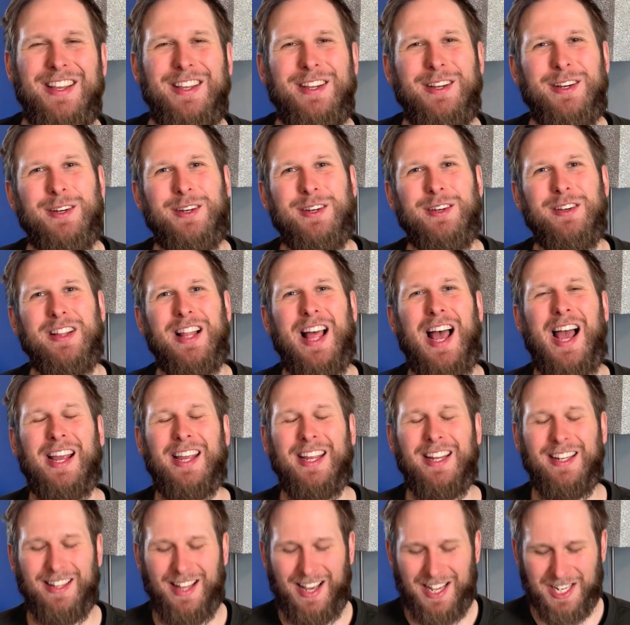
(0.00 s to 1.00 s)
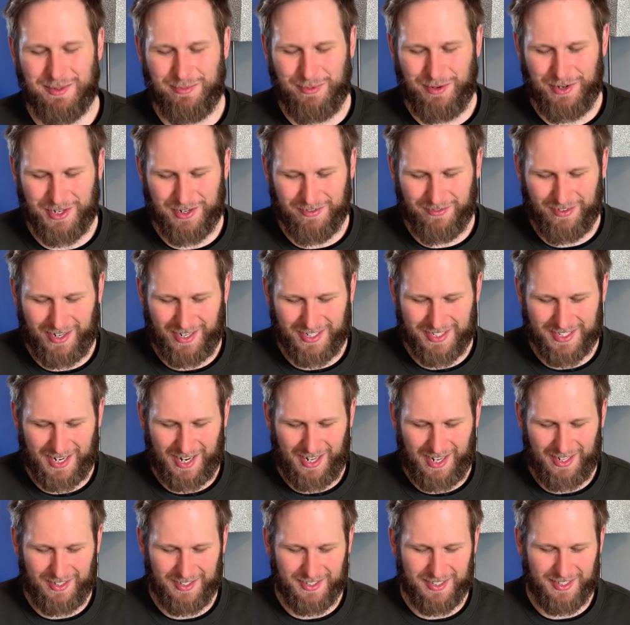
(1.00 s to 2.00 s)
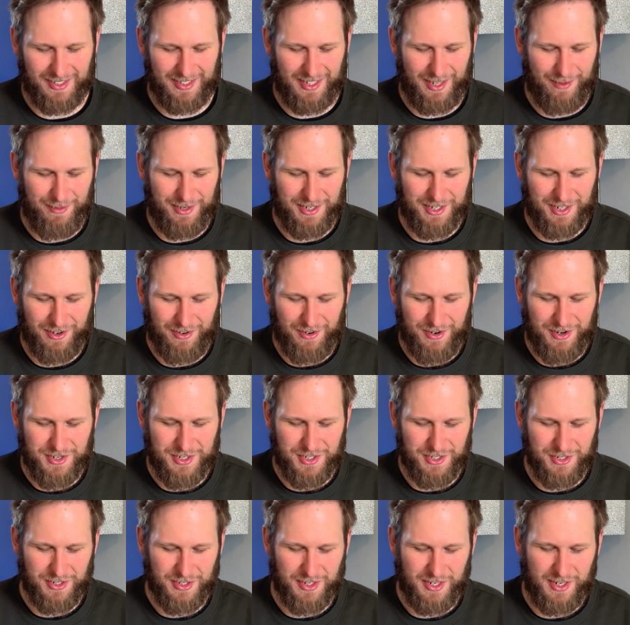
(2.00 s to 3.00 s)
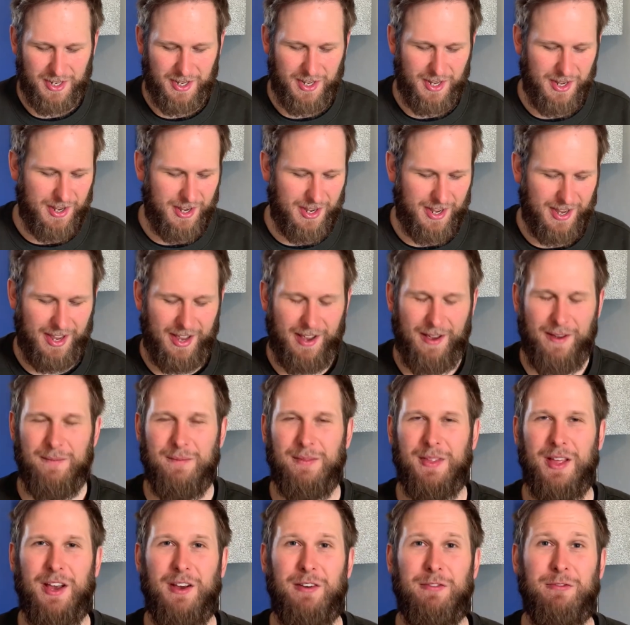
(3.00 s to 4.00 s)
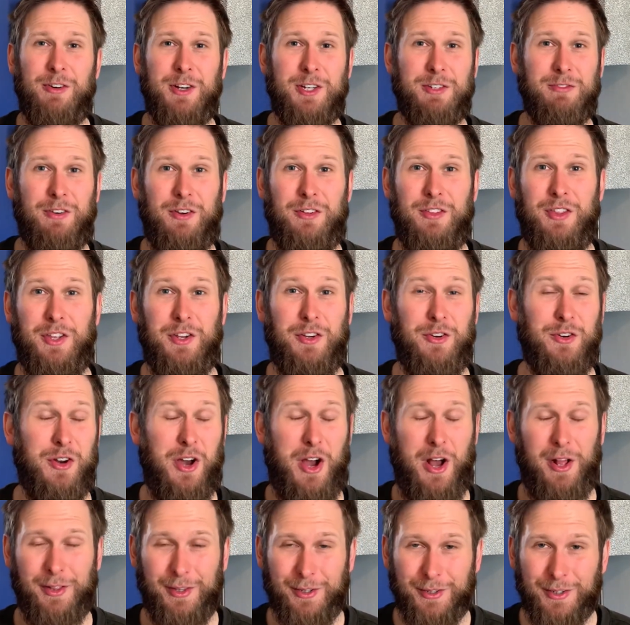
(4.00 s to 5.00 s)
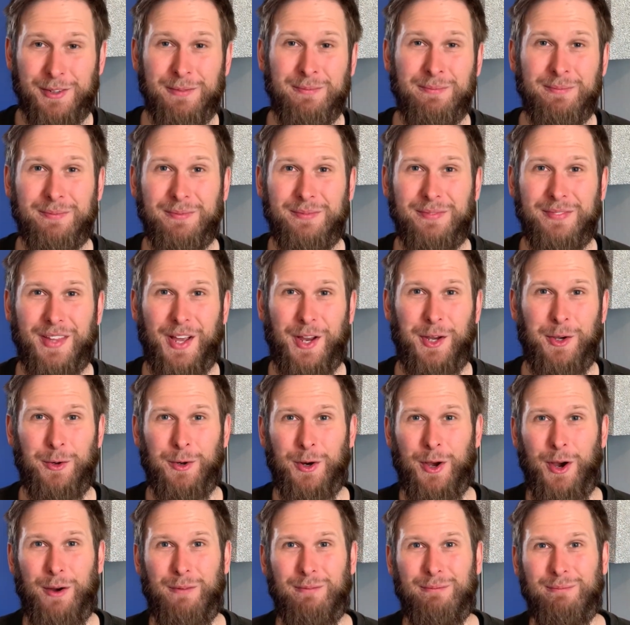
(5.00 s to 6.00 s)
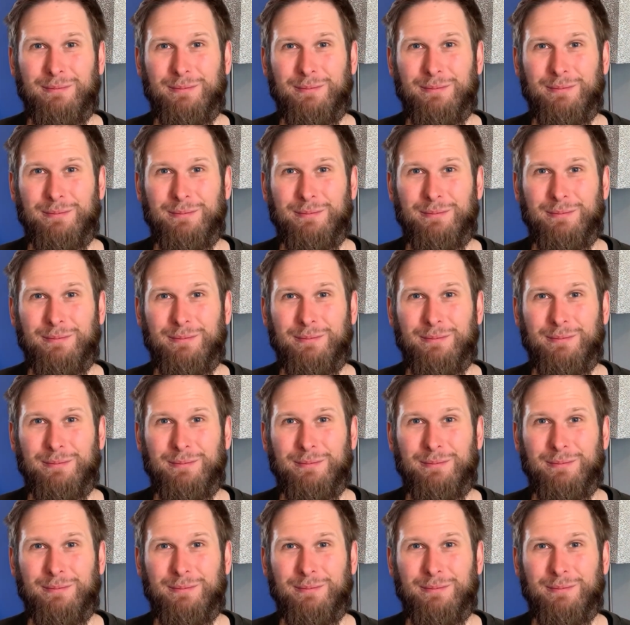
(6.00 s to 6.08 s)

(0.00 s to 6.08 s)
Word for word: you're lacking that spiritual vitality, let me encourage you uh, that first of all that you're not alone, that you're not